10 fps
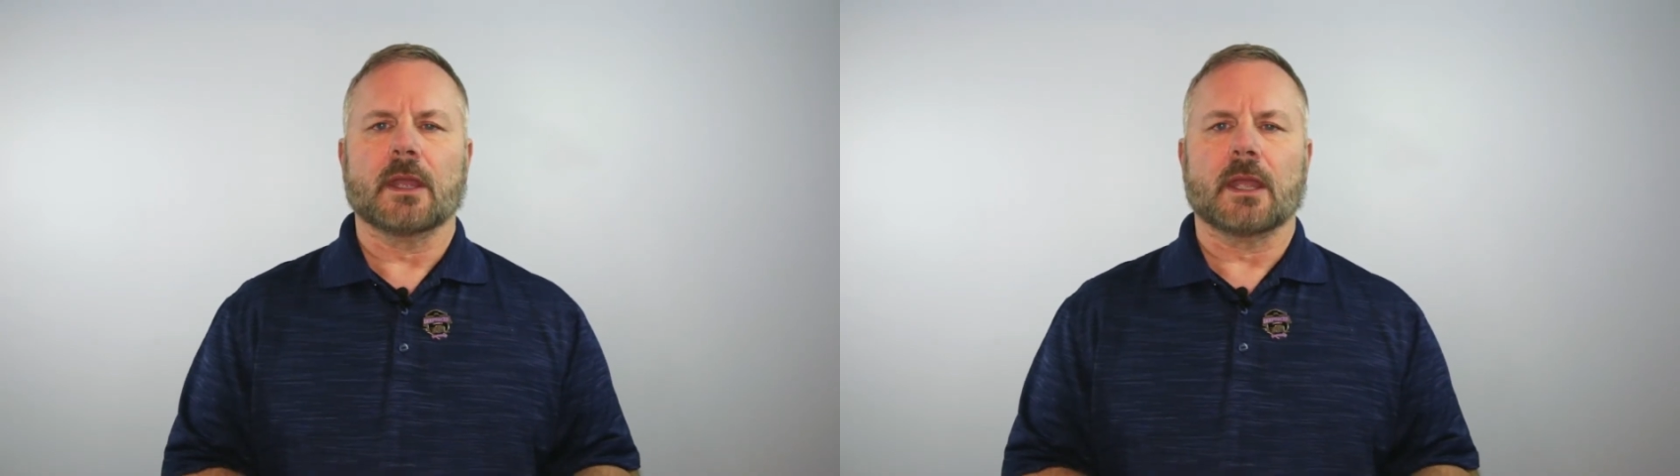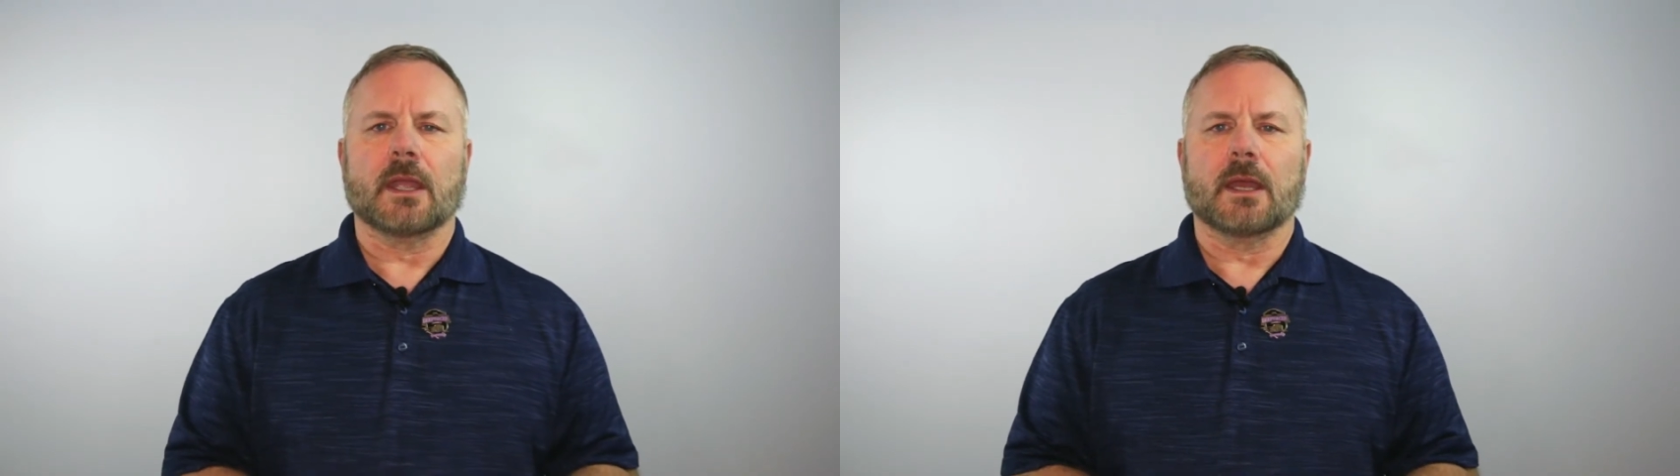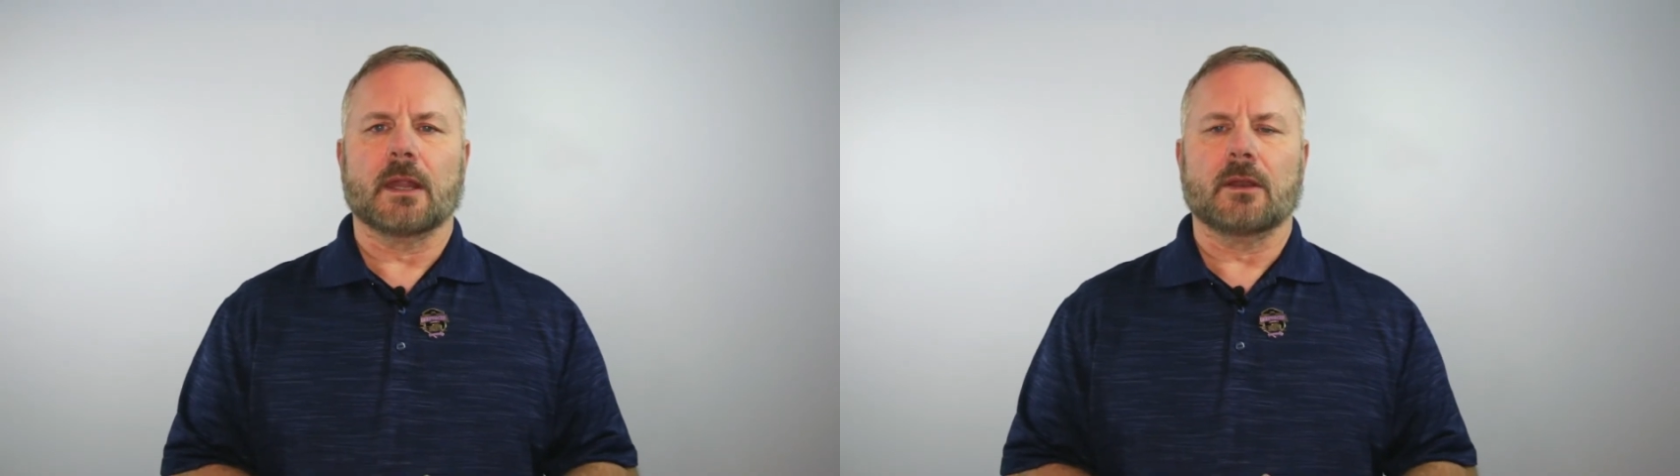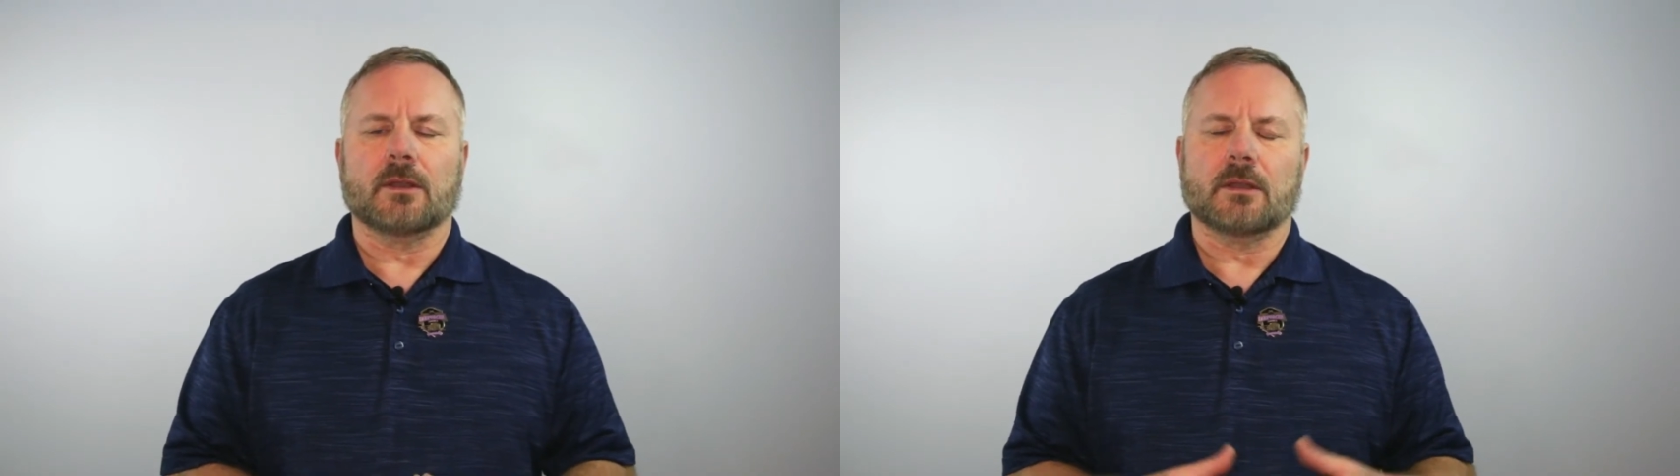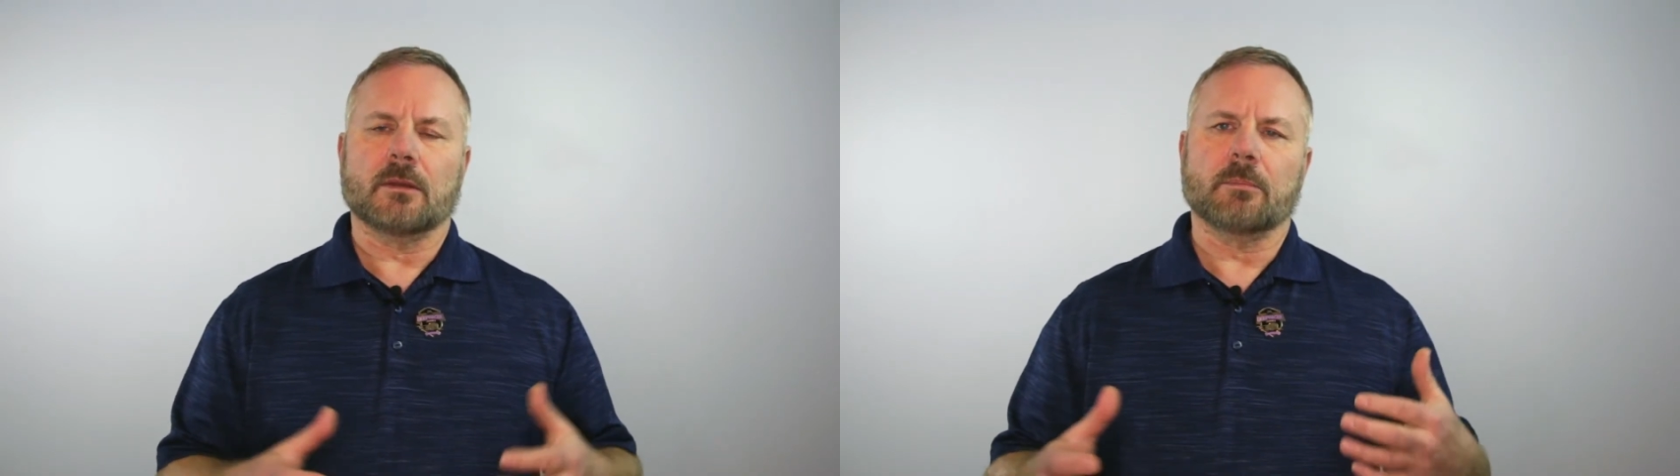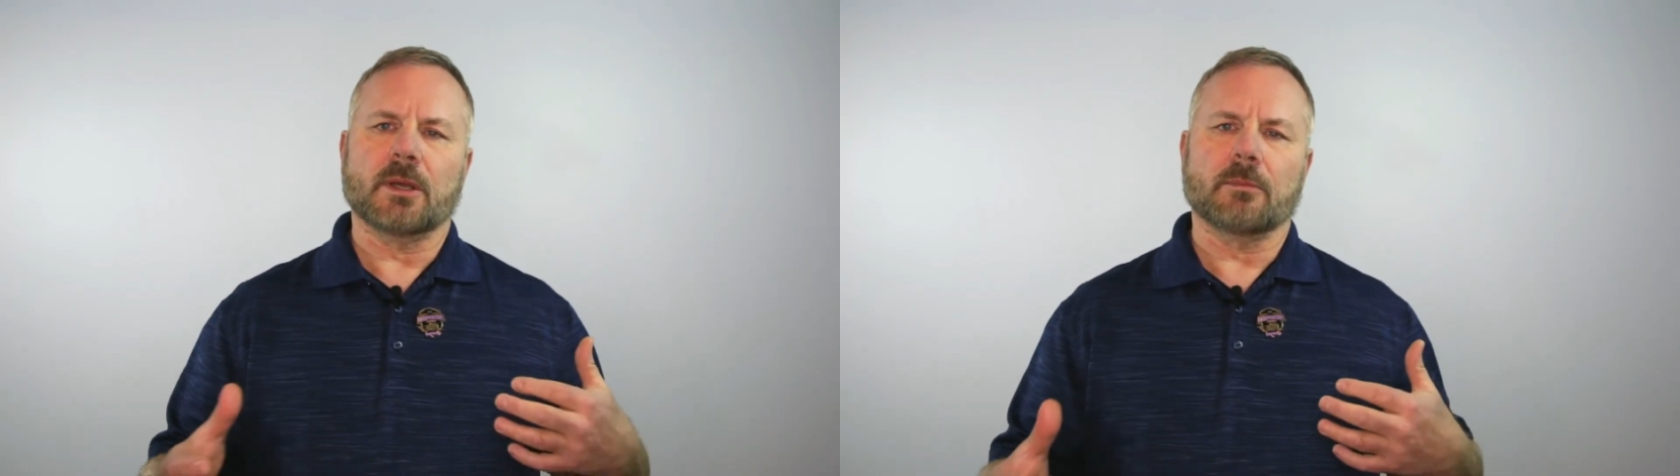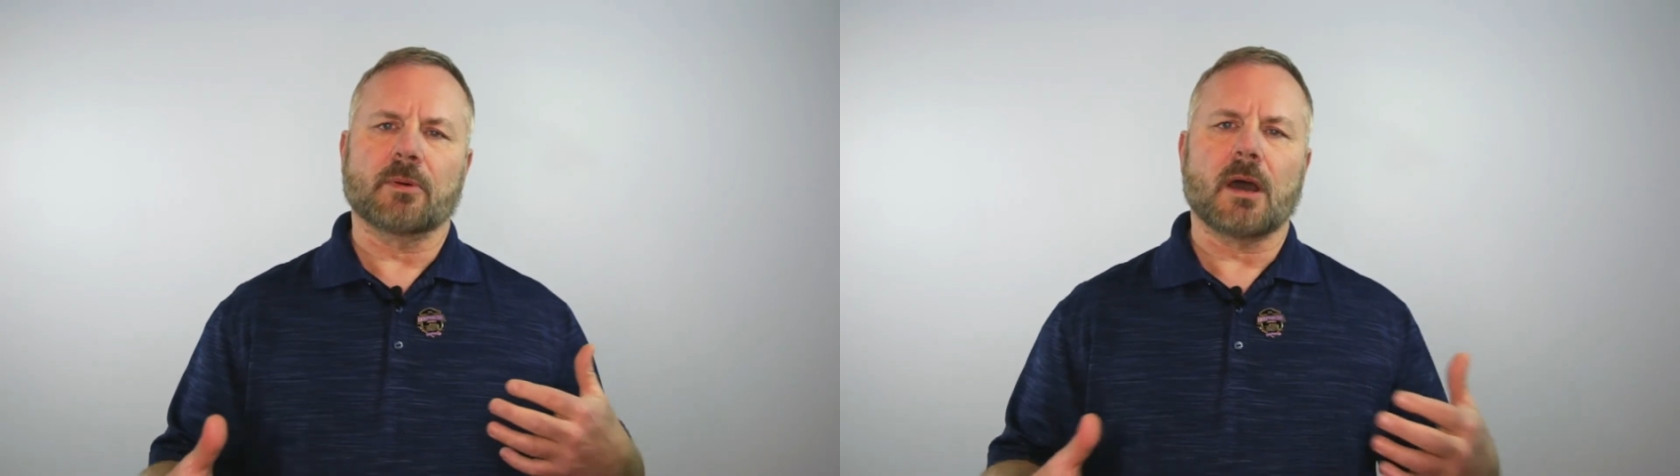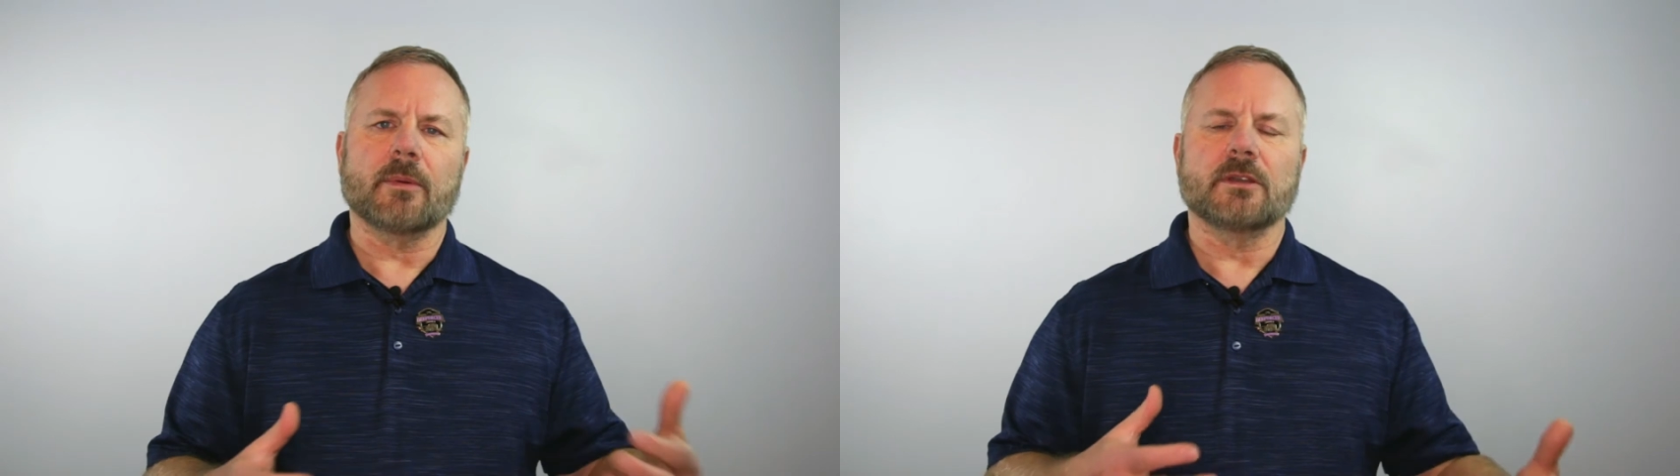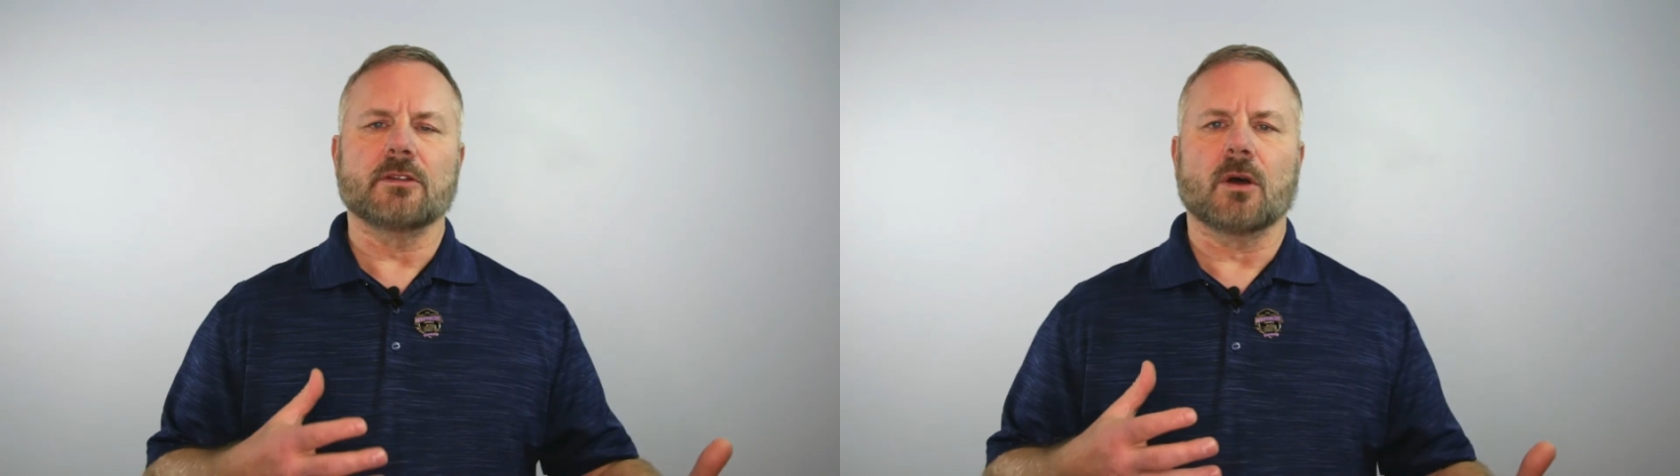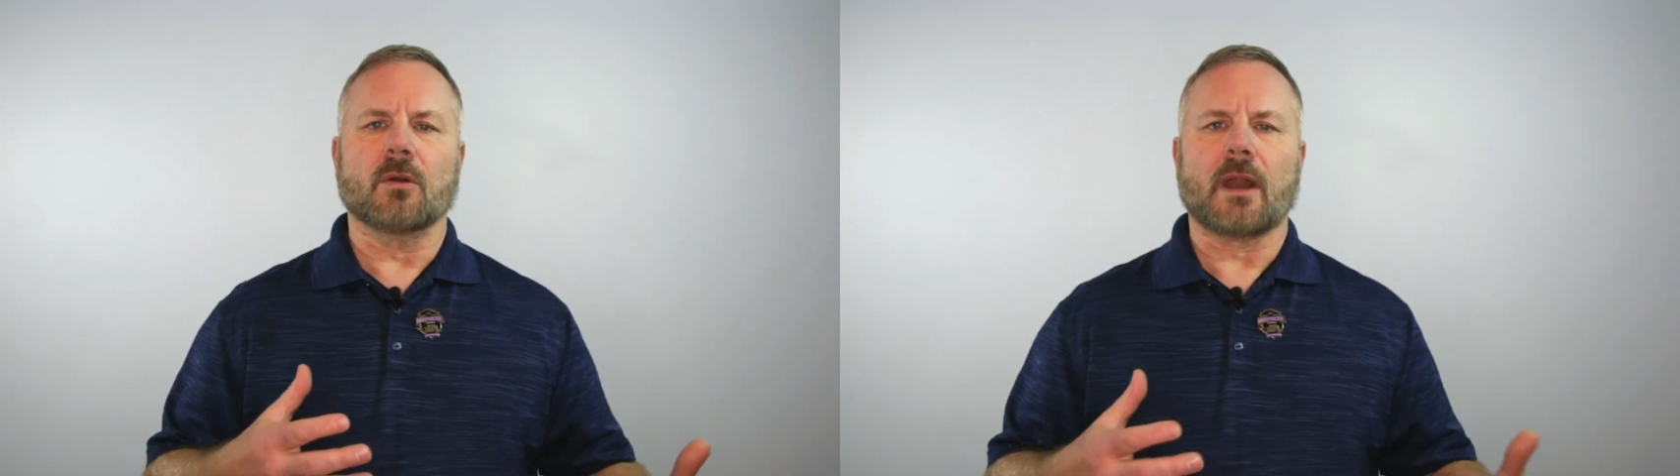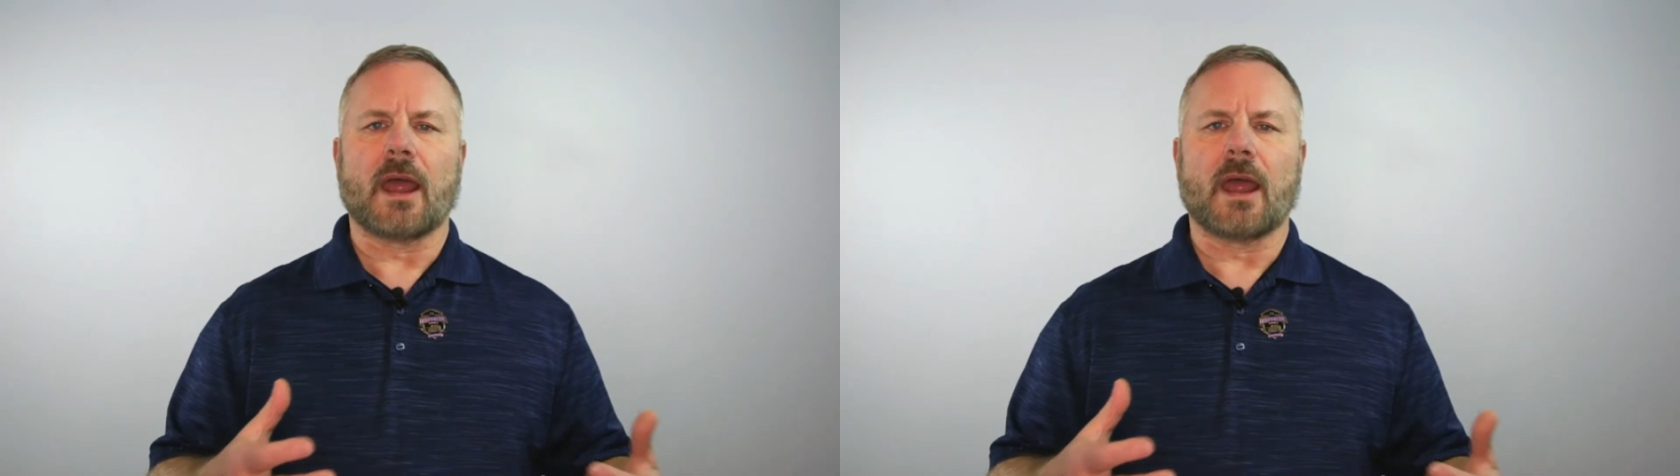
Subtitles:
but you probably don't